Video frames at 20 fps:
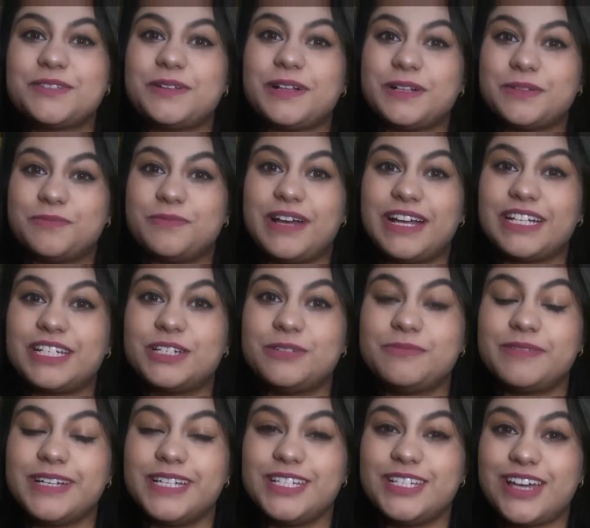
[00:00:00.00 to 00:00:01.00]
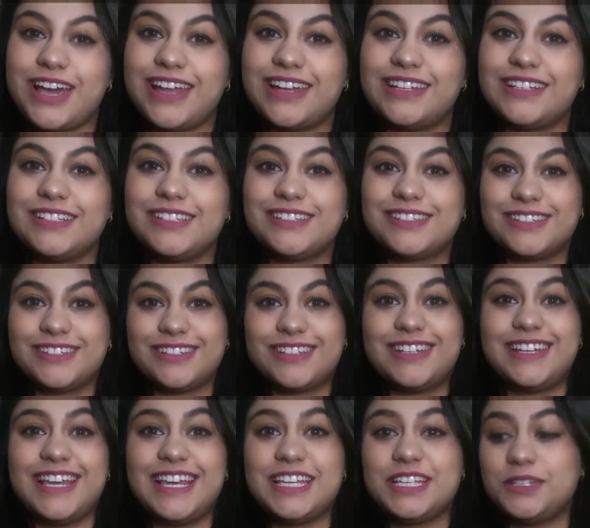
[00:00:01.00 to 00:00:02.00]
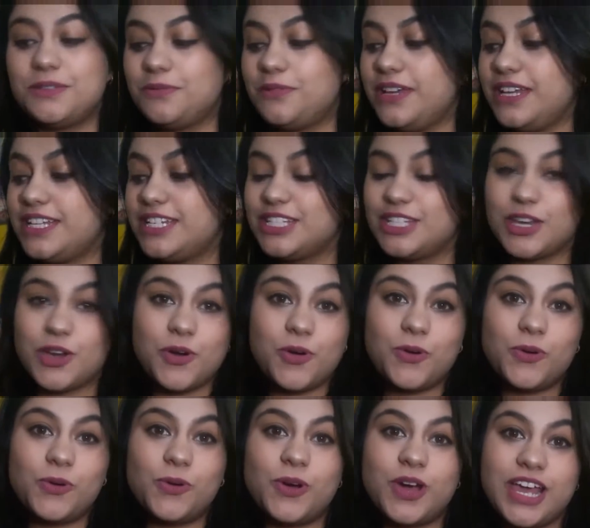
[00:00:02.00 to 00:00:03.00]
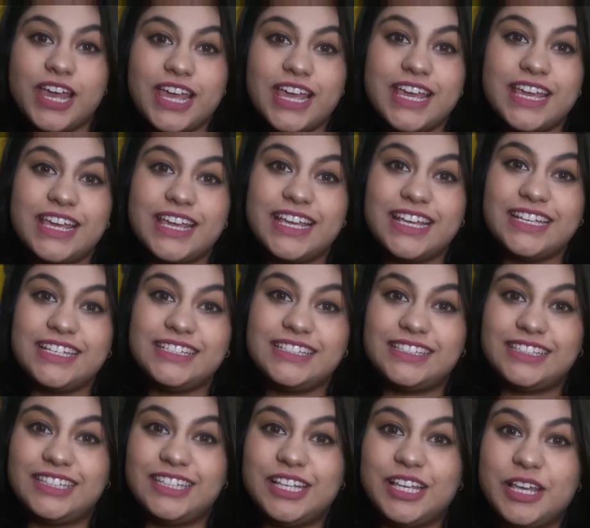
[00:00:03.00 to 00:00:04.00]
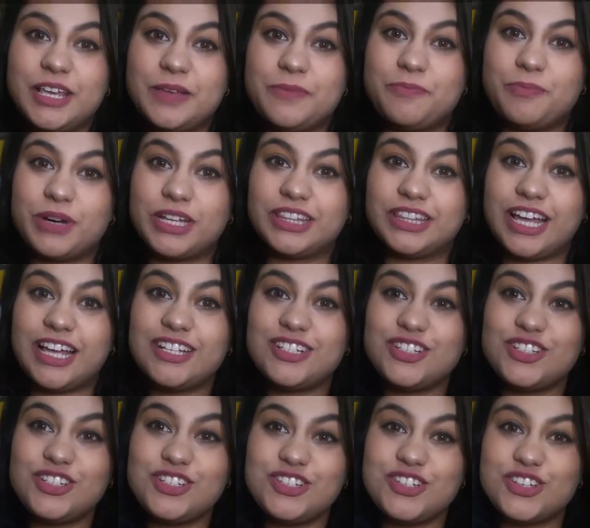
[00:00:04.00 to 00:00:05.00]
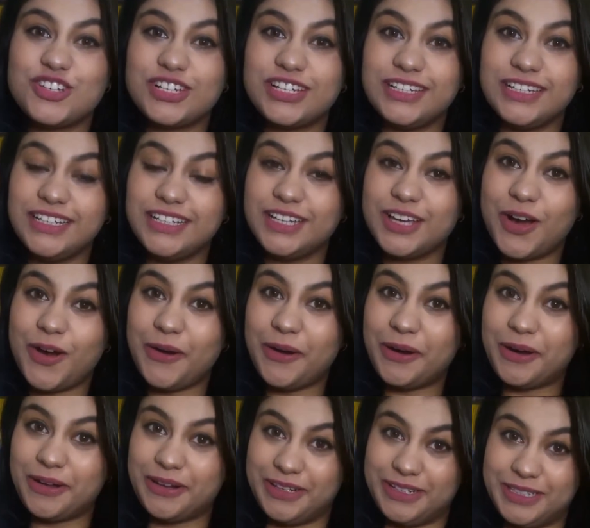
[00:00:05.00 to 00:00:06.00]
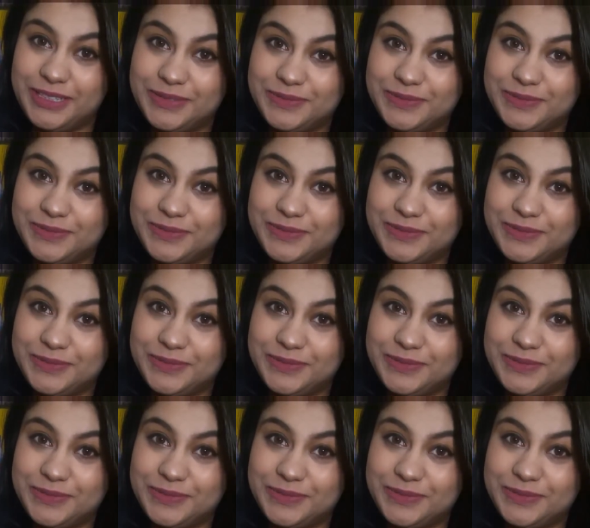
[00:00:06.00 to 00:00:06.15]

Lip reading: welcome back to my channel. So today's video is the Patanjali haul.